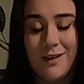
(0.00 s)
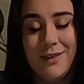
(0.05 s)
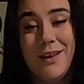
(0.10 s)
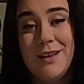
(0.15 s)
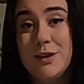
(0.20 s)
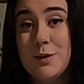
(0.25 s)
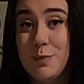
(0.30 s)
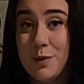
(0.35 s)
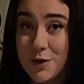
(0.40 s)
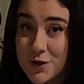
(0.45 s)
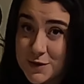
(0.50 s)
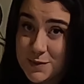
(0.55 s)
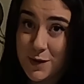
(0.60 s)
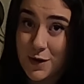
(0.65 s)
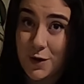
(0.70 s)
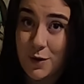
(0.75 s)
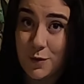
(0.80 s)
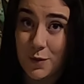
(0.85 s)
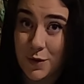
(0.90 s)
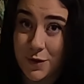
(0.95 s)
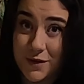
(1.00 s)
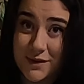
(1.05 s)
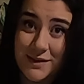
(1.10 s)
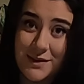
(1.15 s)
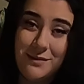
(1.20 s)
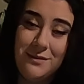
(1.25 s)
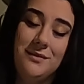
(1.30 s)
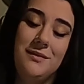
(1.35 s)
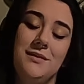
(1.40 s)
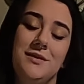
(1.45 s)
like the Pillsbury
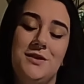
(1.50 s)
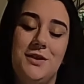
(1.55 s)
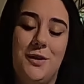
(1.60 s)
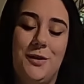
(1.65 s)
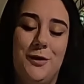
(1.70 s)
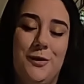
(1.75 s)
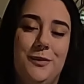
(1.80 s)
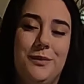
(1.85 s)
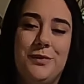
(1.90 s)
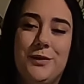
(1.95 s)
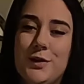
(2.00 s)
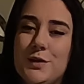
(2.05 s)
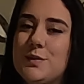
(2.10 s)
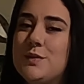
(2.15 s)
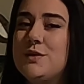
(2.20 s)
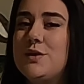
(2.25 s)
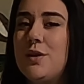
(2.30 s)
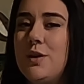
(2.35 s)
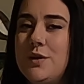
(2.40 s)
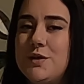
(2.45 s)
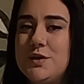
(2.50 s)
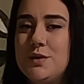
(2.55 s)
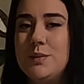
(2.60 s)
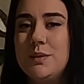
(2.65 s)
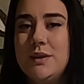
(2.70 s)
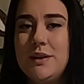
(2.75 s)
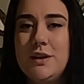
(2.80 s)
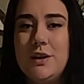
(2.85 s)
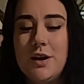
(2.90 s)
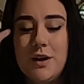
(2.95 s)
rolls. So those ones are also
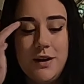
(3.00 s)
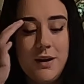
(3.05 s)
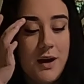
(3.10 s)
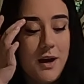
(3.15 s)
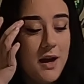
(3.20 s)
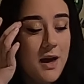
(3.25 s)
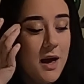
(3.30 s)
really good.